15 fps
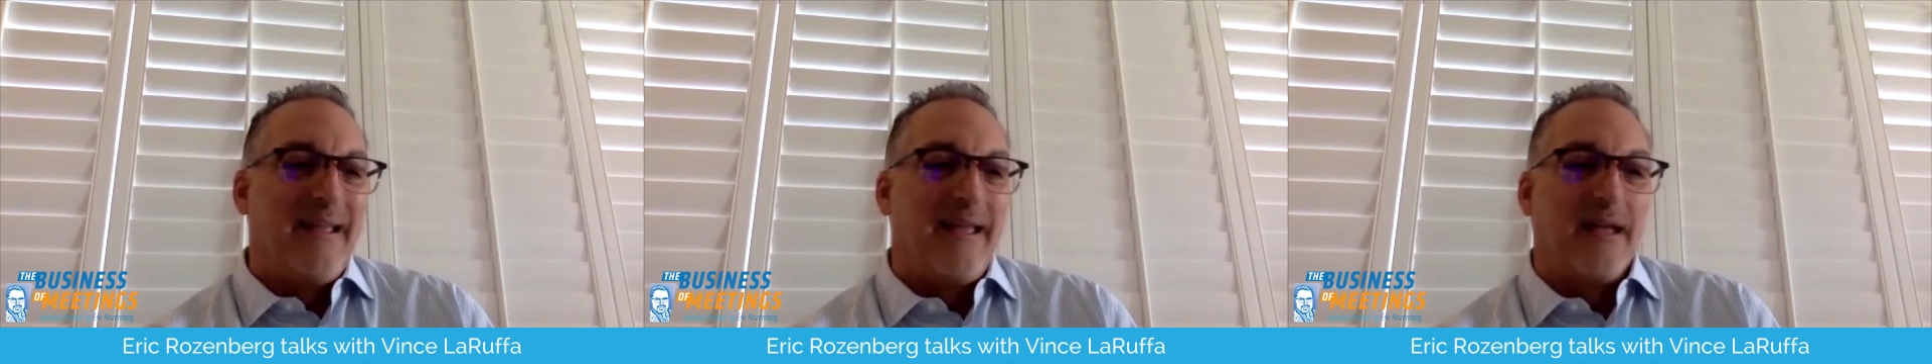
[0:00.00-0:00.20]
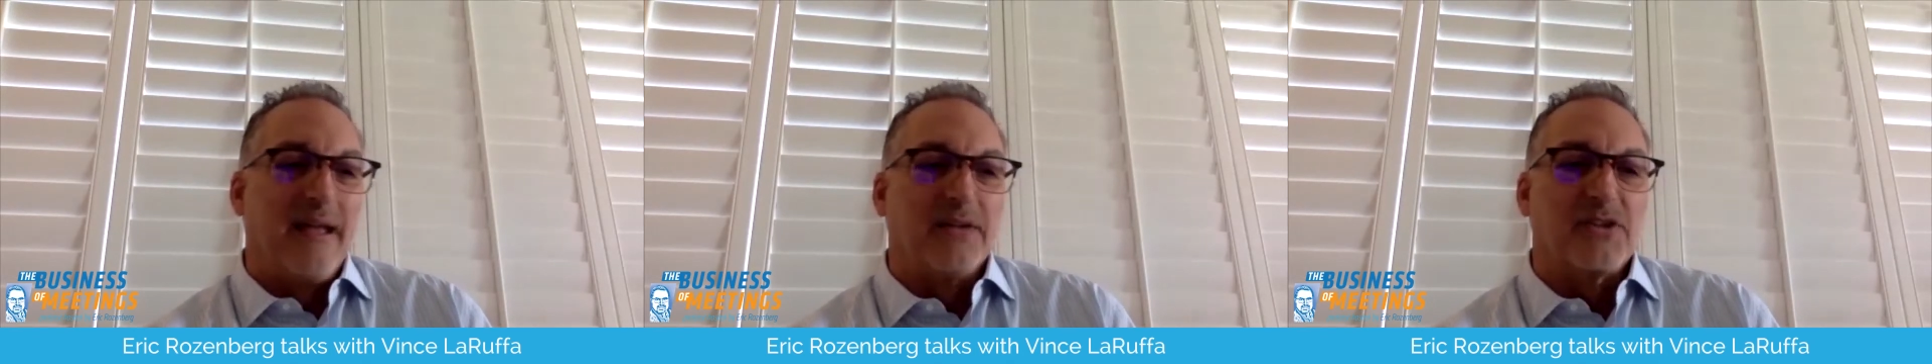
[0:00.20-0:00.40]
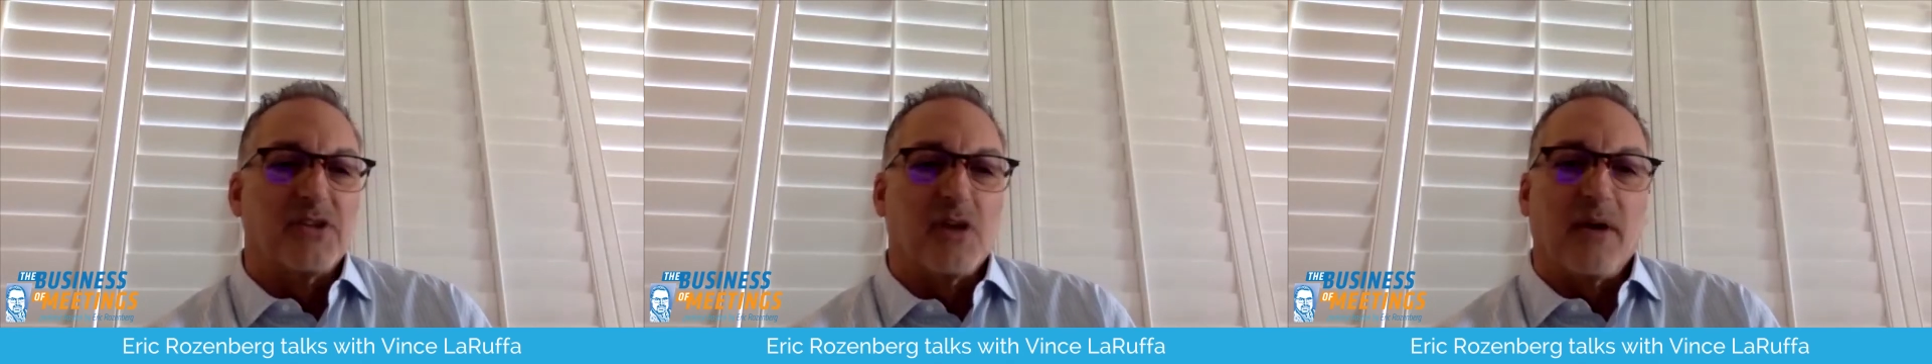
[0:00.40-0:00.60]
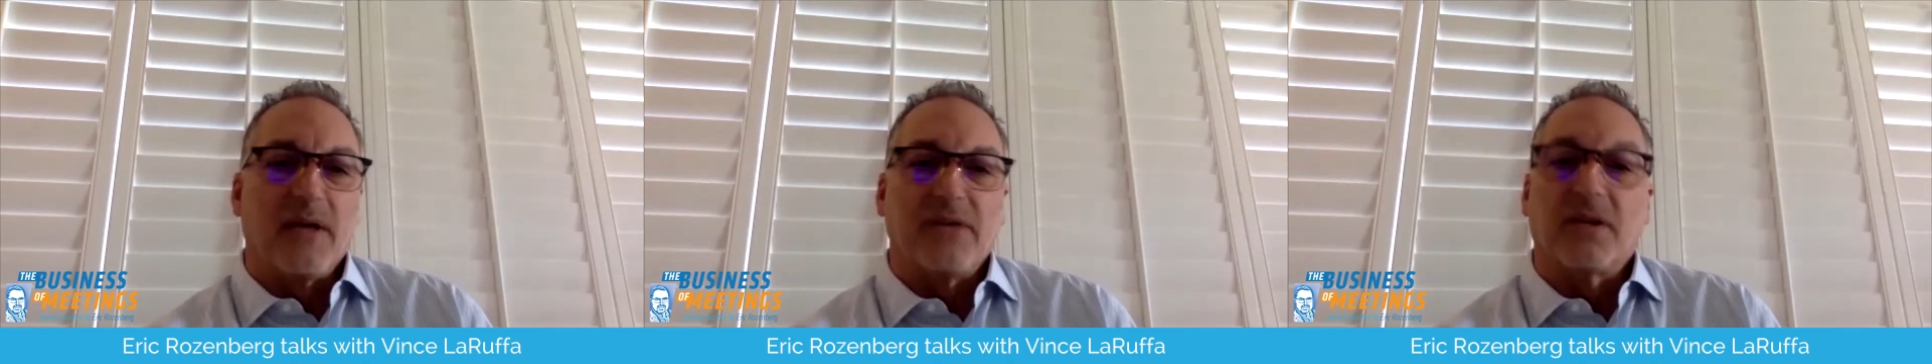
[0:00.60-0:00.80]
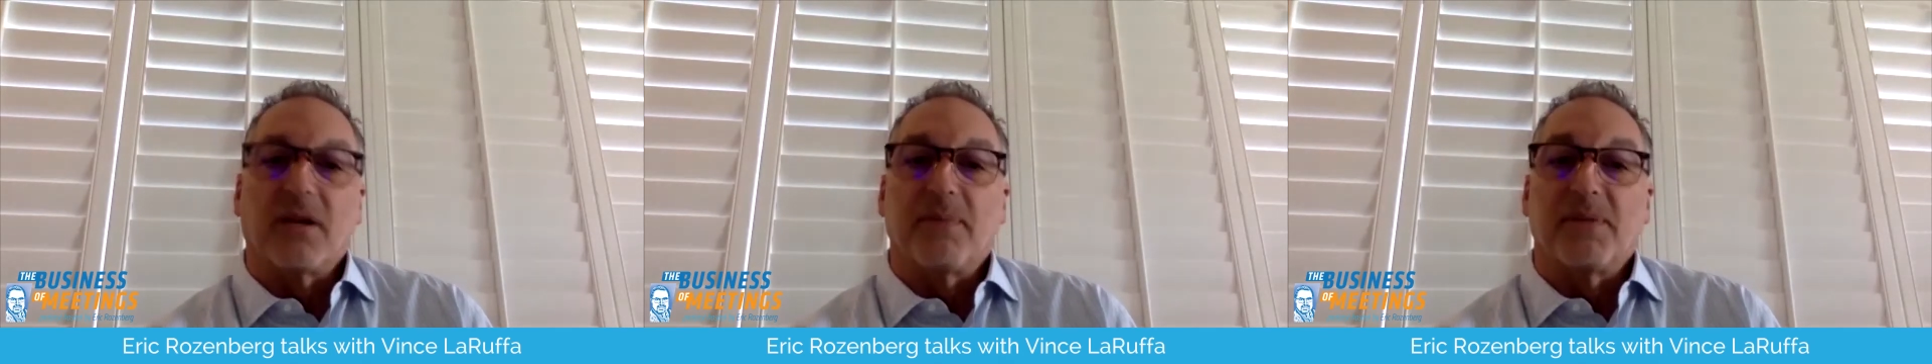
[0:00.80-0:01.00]
And so I
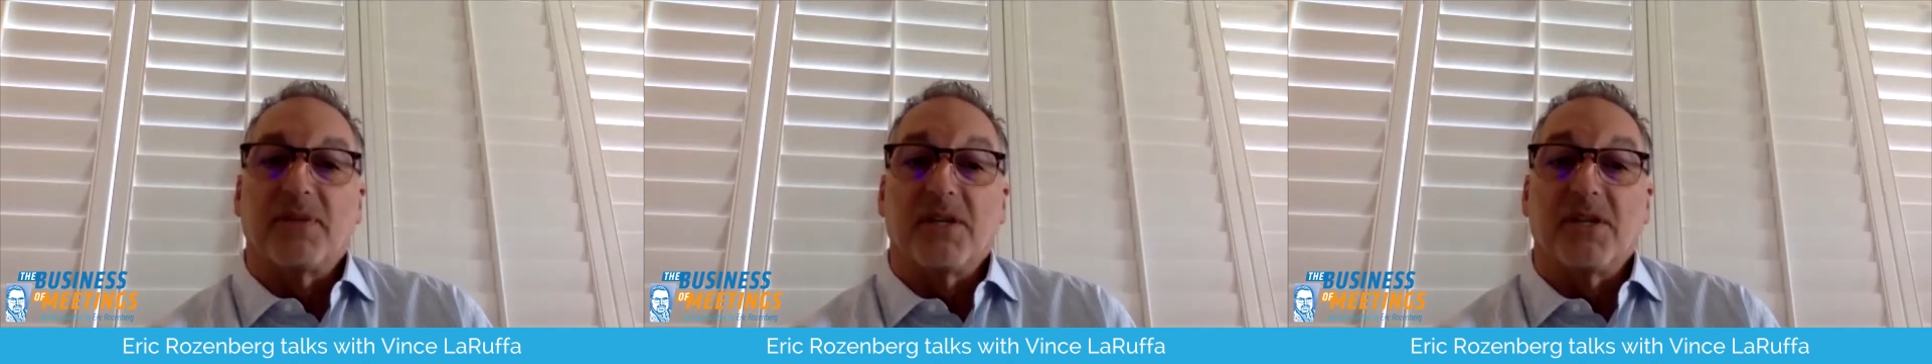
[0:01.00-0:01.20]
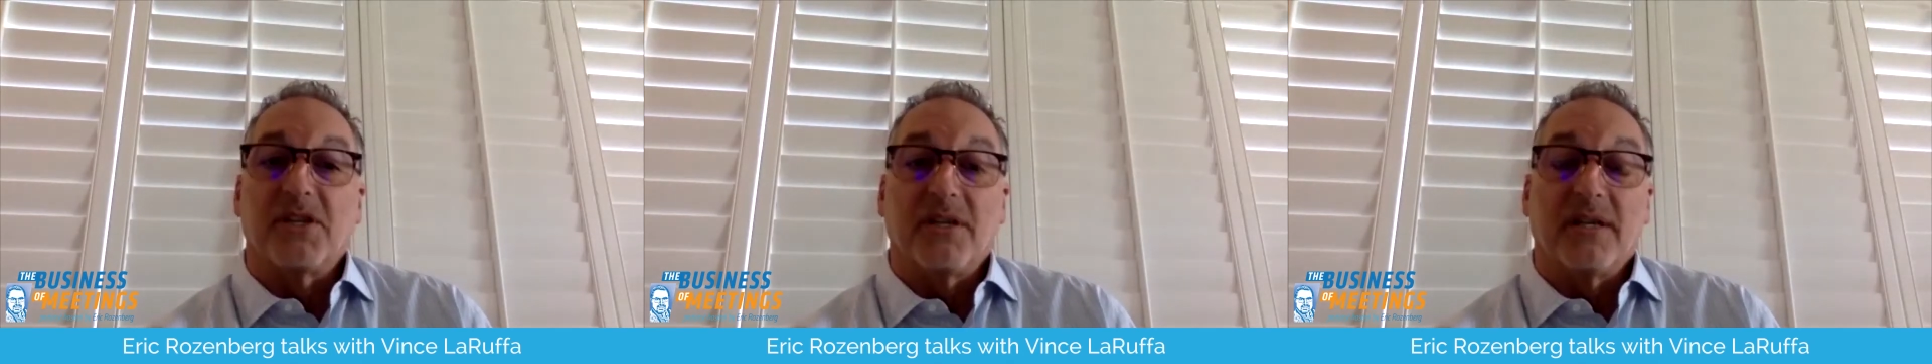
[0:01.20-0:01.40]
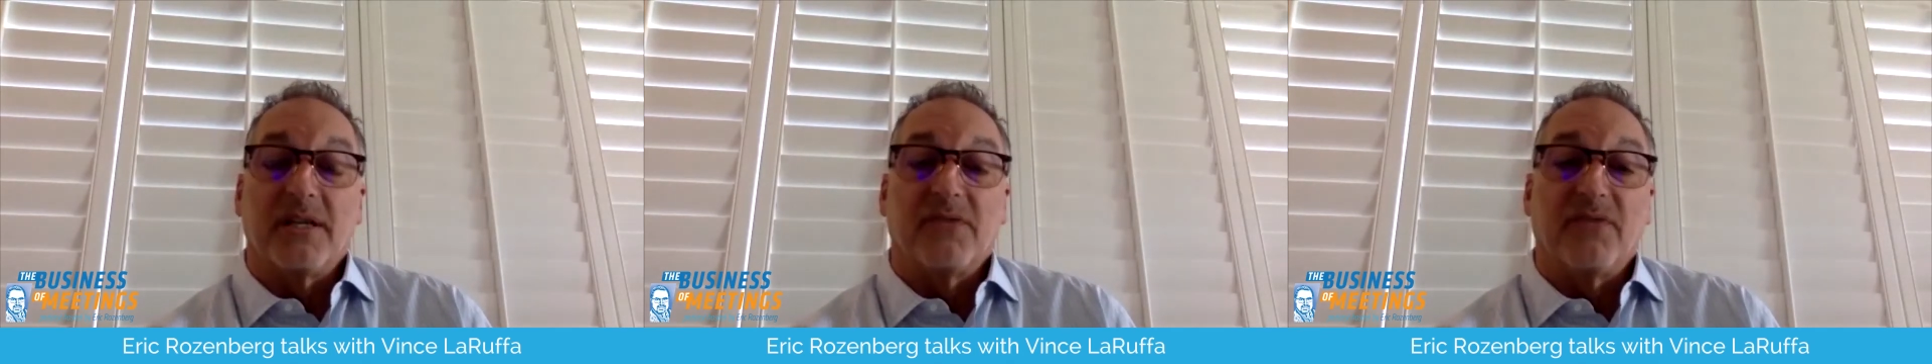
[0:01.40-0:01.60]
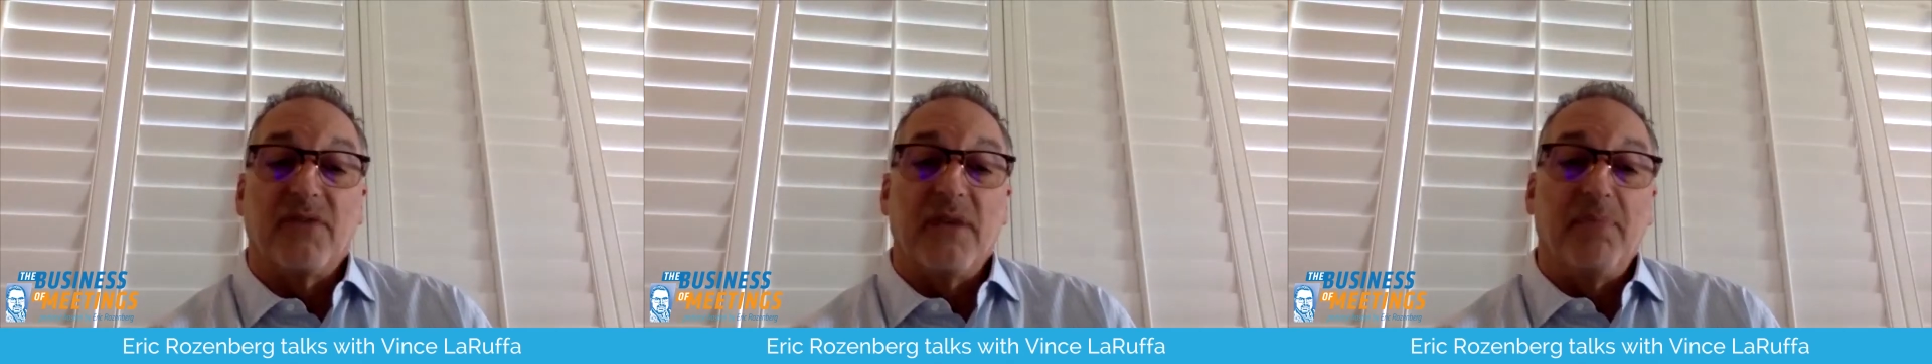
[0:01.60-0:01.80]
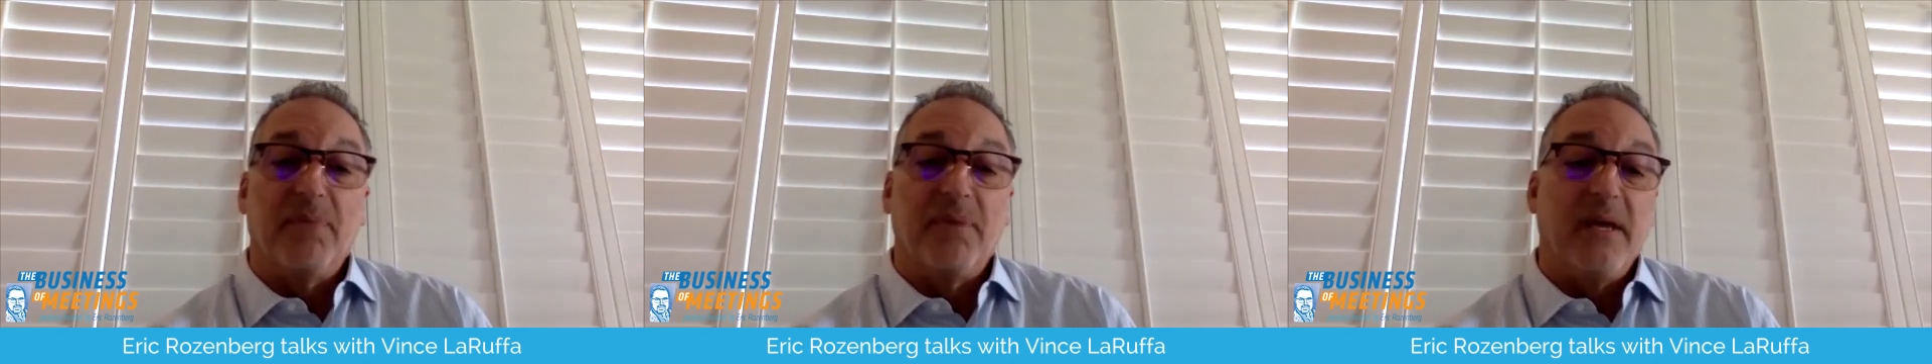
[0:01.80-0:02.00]
took a position as
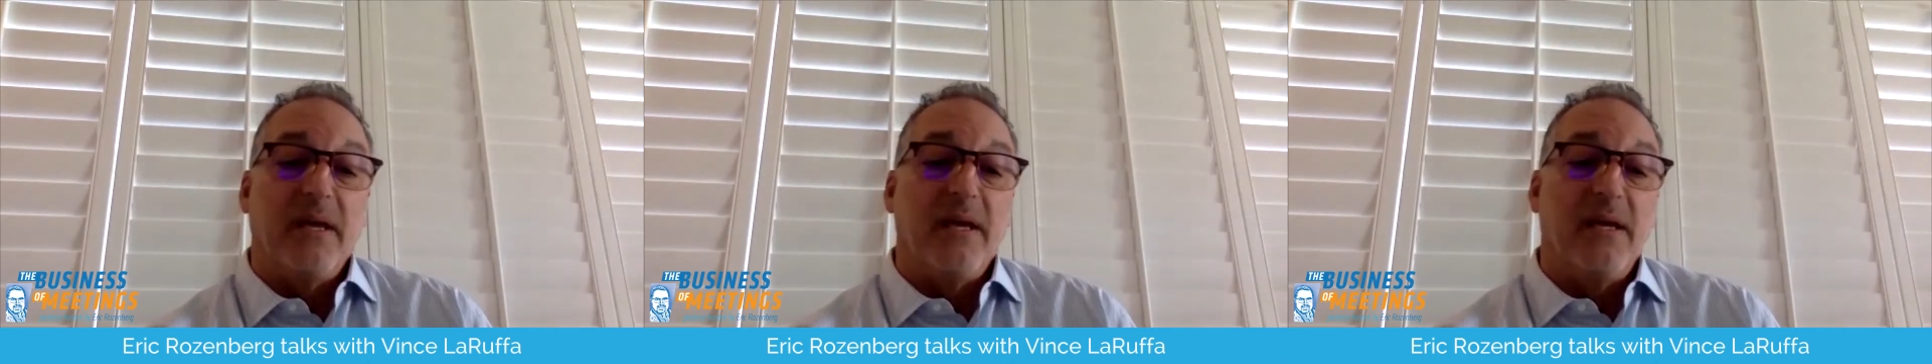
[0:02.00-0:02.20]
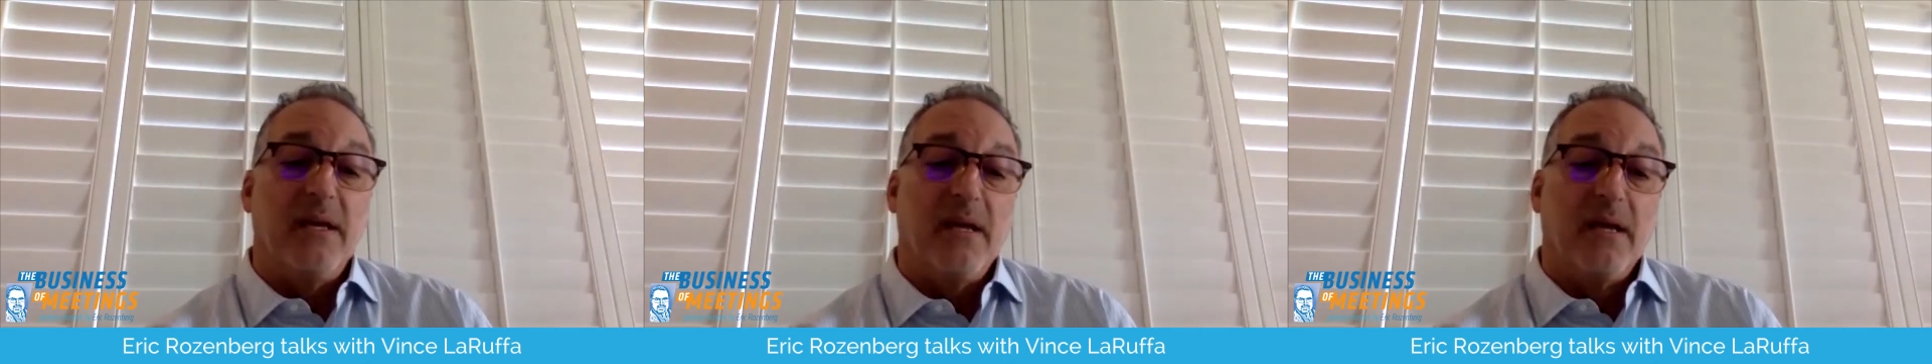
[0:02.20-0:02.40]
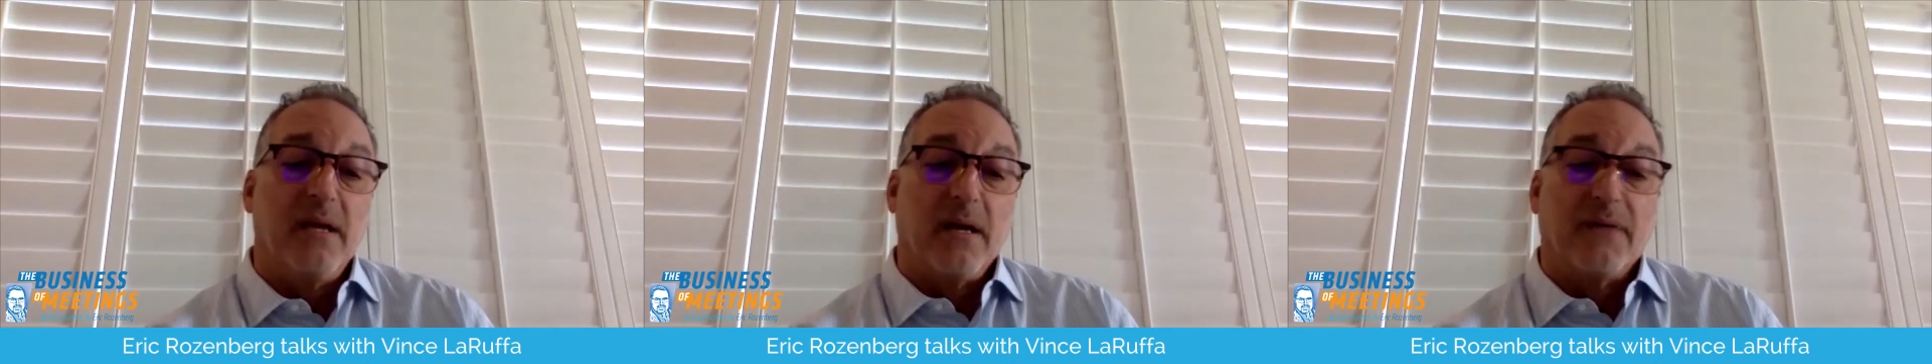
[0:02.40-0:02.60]
VP